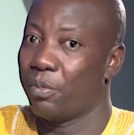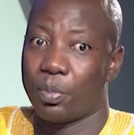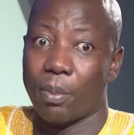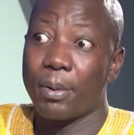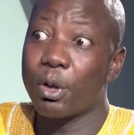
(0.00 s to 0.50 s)

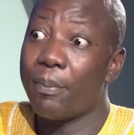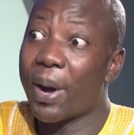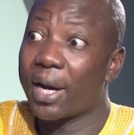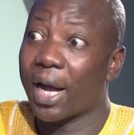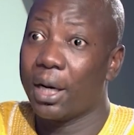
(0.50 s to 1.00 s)
Probably you're a
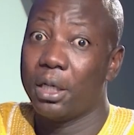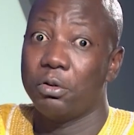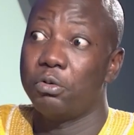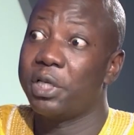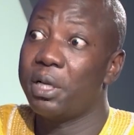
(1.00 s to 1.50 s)
banker,
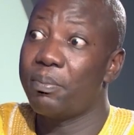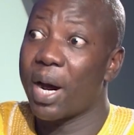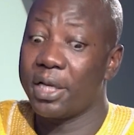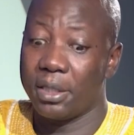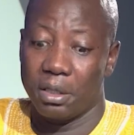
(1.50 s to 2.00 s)
you deal in
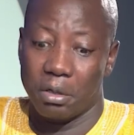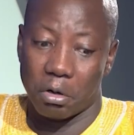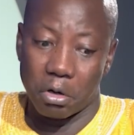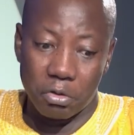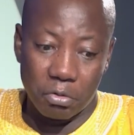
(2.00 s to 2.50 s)
money,
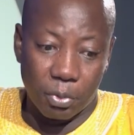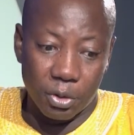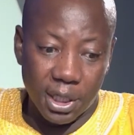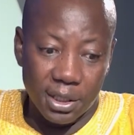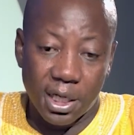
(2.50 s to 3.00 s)
or you
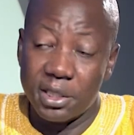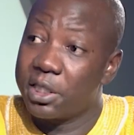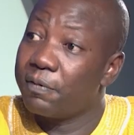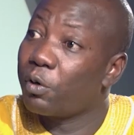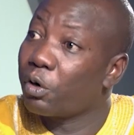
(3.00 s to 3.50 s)
possess
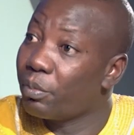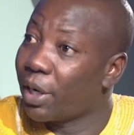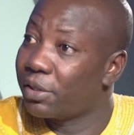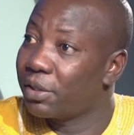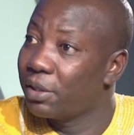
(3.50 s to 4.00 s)
sensitive
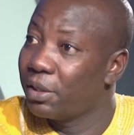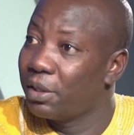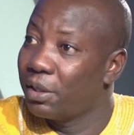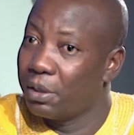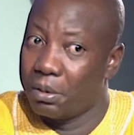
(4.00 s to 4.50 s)
documents.
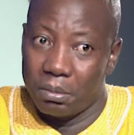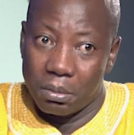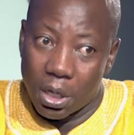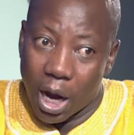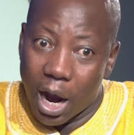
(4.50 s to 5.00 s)

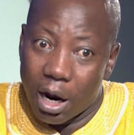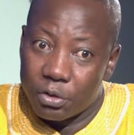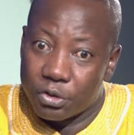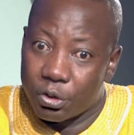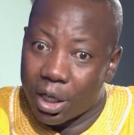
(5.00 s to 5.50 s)
How
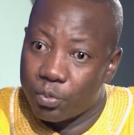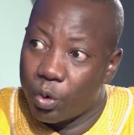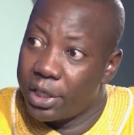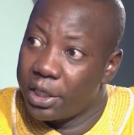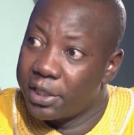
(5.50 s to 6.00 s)

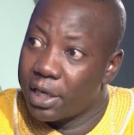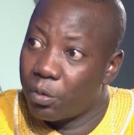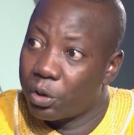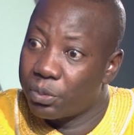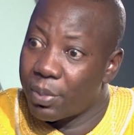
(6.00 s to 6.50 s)
trustworthy is the
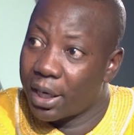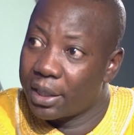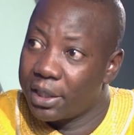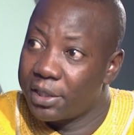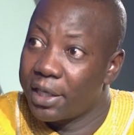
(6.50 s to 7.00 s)
watchman,
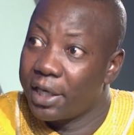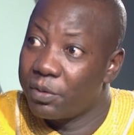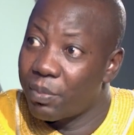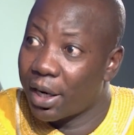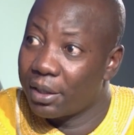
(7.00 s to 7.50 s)
is the
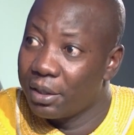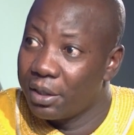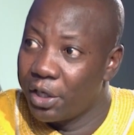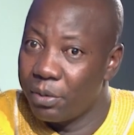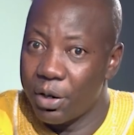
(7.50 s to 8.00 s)
gate man?
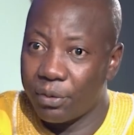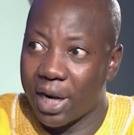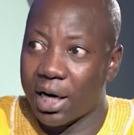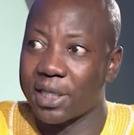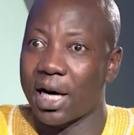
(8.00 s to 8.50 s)
He may
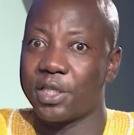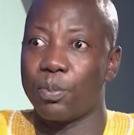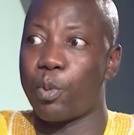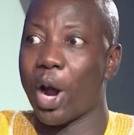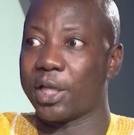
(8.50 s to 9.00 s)
relax at
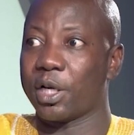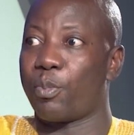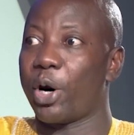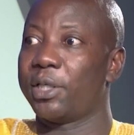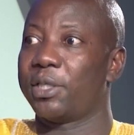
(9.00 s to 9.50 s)
a
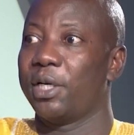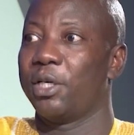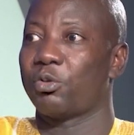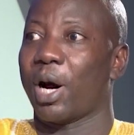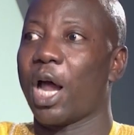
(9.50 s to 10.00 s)
point
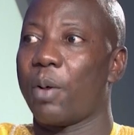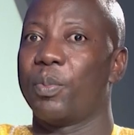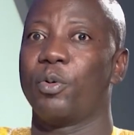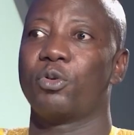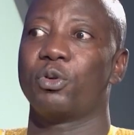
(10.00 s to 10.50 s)
to allow
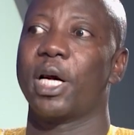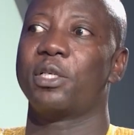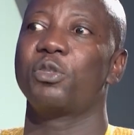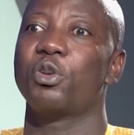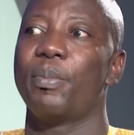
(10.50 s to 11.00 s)
people to
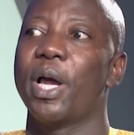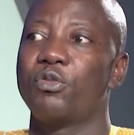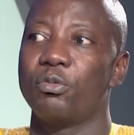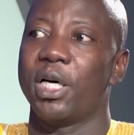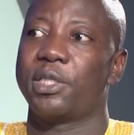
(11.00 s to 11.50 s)
get into your
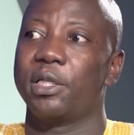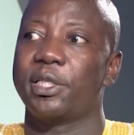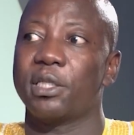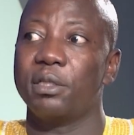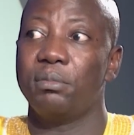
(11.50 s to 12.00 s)
bedroom and steal
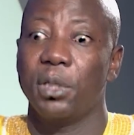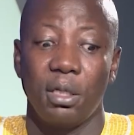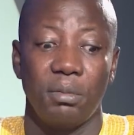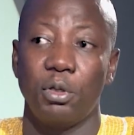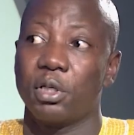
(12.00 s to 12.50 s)
certain,
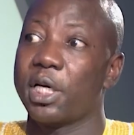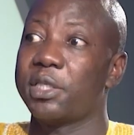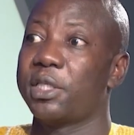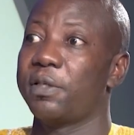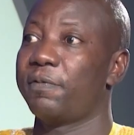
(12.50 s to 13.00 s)

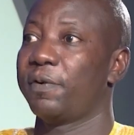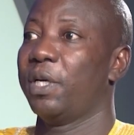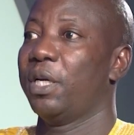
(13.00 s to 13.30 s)
sensitive